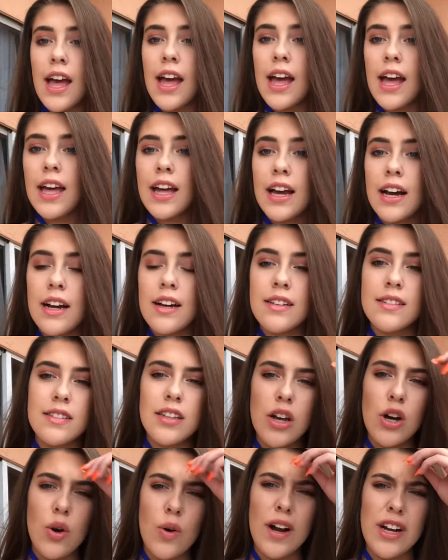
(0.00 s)
Hey guys,
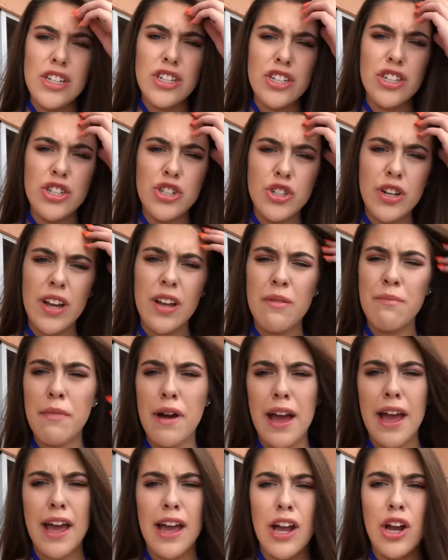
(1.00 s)
so I just straightened
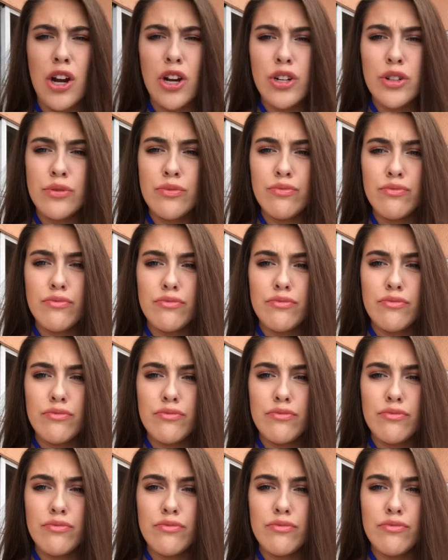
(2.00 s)
my hair,